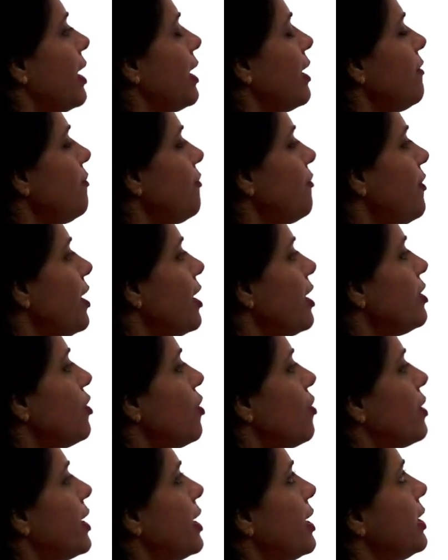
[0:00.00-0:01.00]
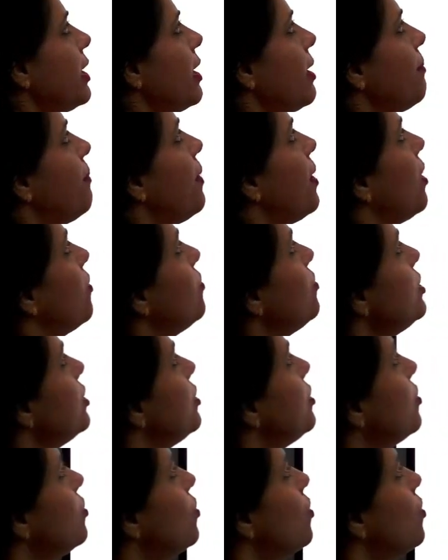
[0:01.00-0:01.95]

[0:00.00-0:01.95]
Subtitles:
If we are talking about